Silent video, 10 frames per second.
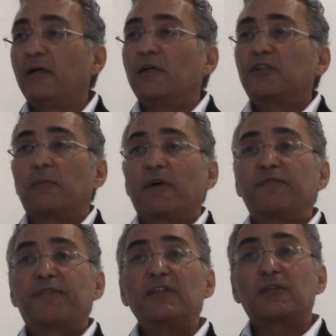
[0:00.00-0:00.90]
So my
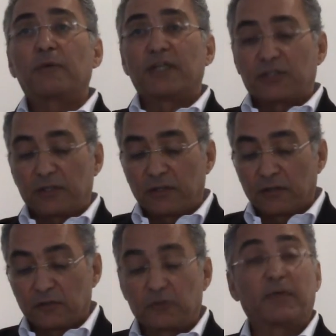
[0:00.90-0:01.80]
first question
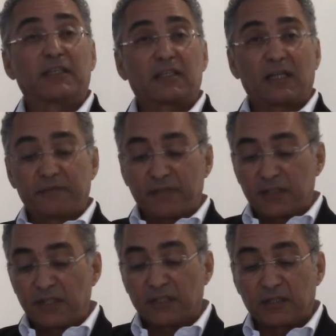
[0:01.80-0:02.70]
to myself is
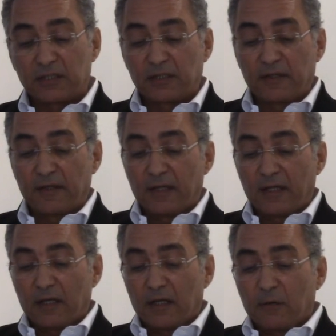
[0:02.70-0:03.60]
this:
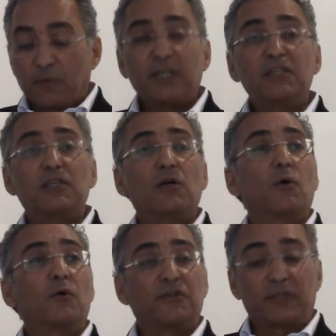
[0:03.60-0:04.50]
what has the
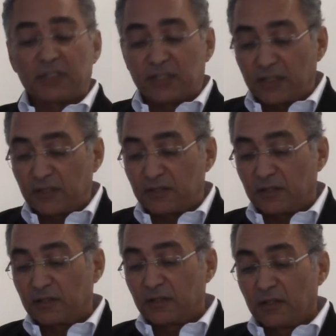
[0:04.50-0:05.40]
ordinary
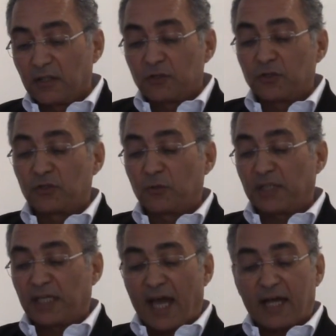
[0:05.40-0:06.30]
citizen to do with
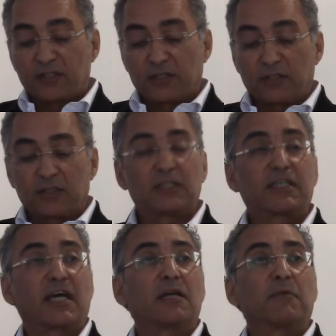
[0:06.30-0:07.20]
the actions
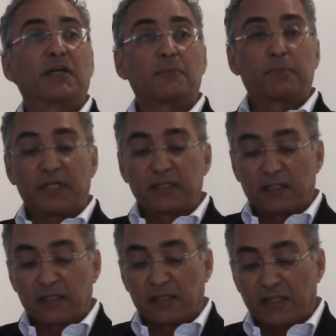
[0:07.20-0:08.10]
taken by the
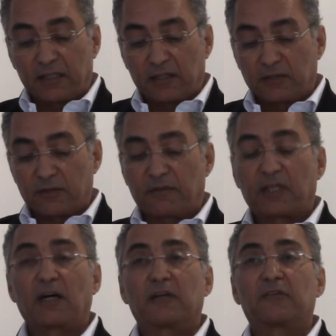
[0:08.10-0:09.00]
political leaders of the
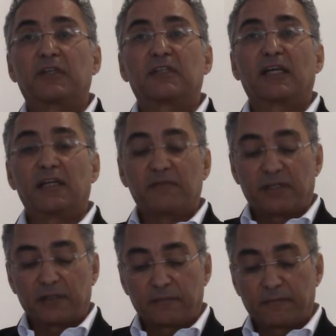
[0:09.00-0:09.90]
countries they live
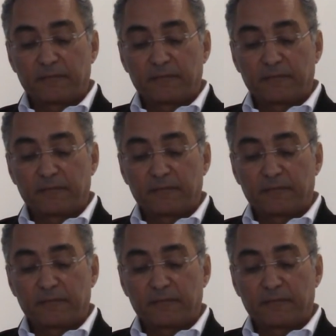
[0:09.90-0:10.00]
in?